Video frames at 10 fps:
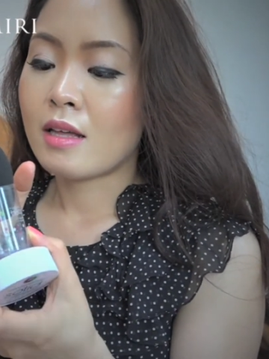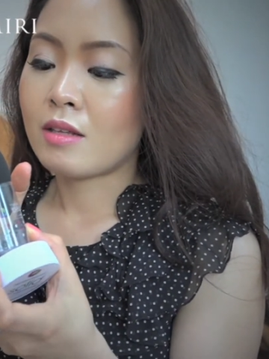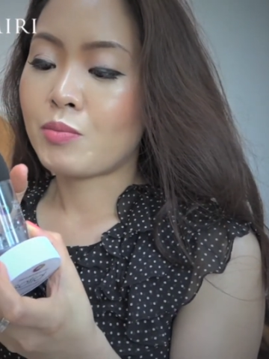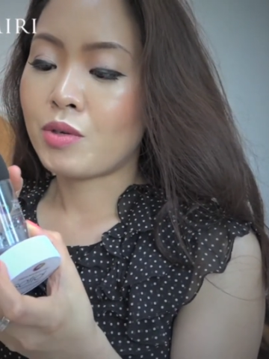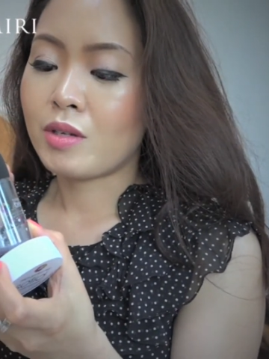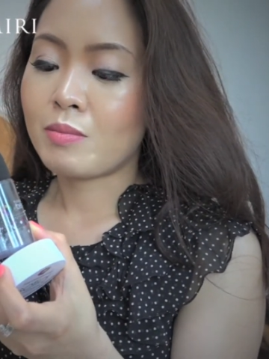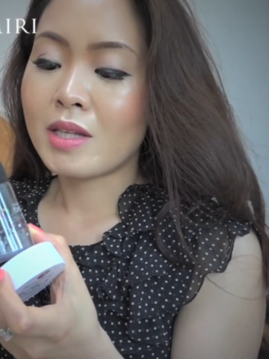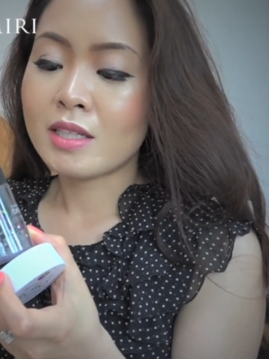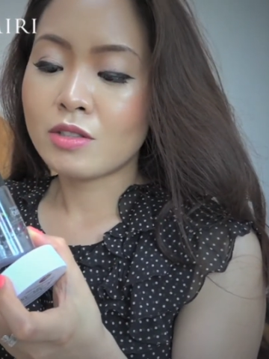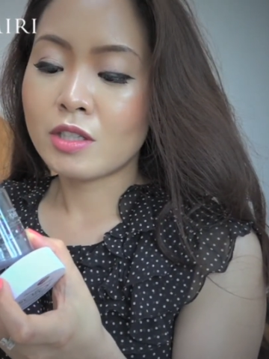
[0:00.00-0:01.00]
the Beauty
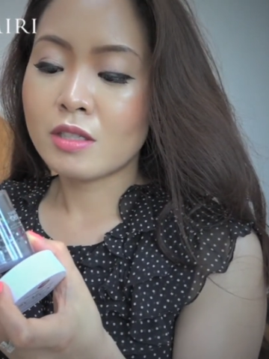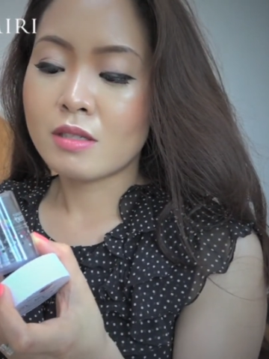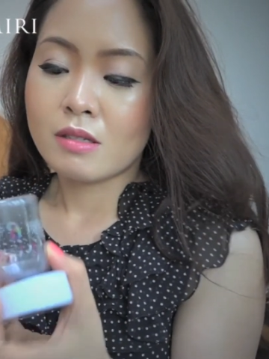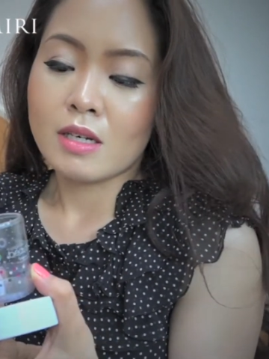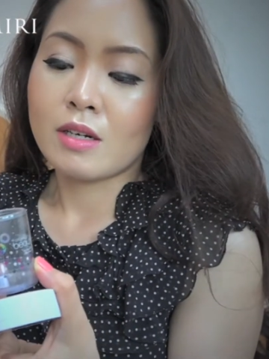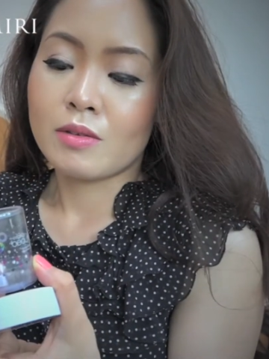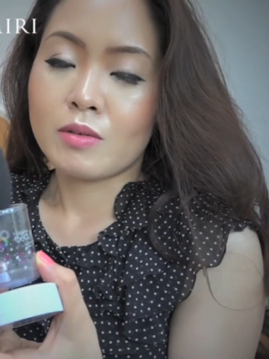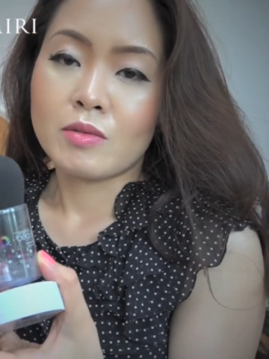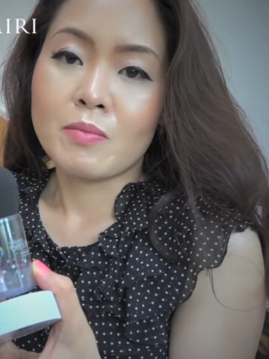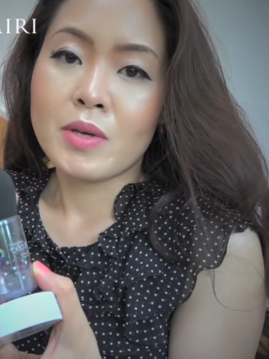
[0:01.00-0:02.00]
Blenders. I don't
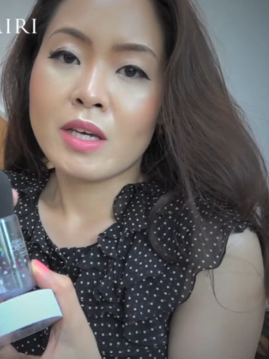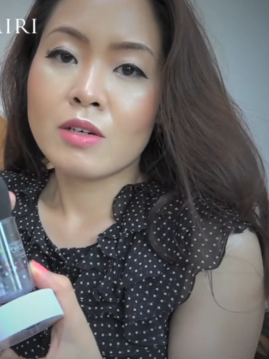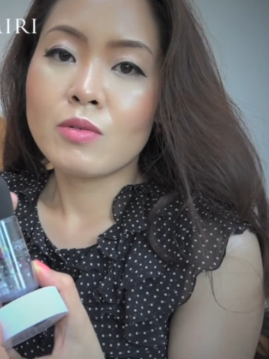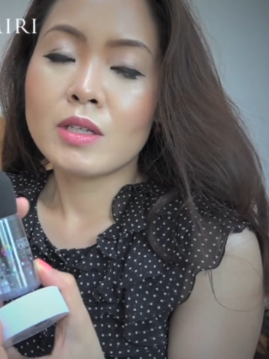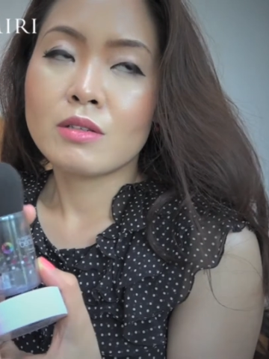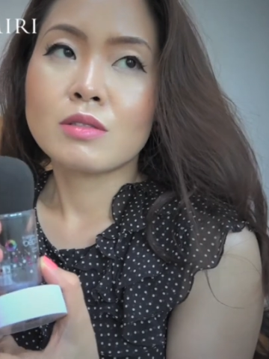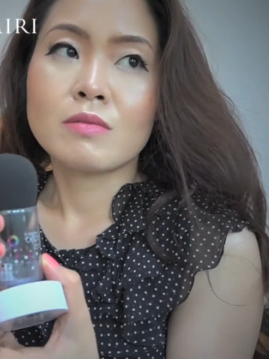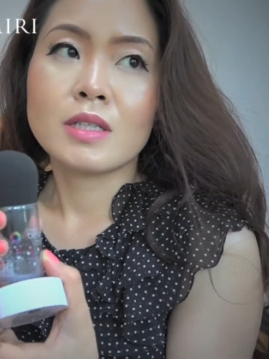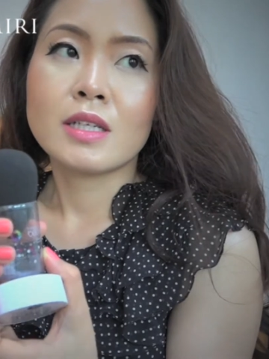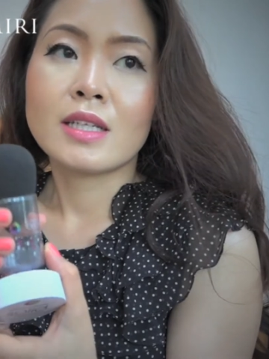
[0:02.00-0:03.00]
know, the pink one looks
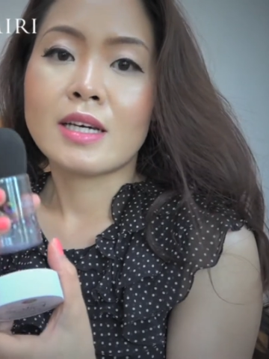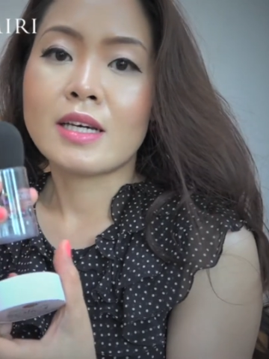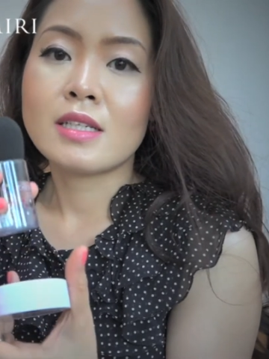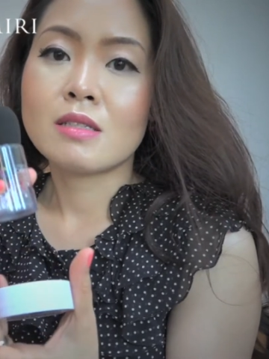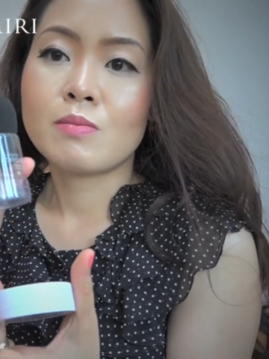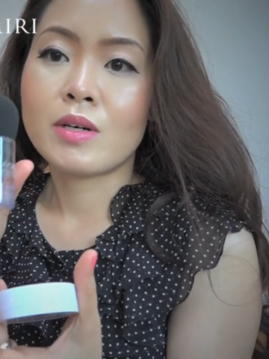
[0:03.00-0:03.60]
really nice,